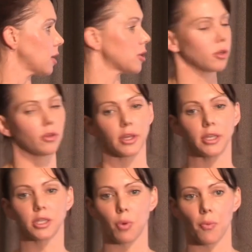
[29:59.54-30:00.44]
So
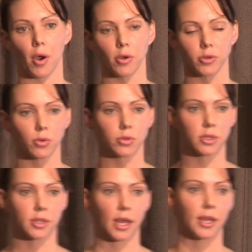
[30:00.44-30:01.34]
these proposals,
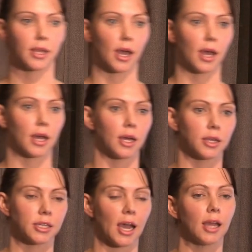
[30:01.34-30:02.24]
they
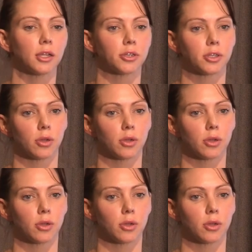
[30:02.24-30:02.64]
are tailored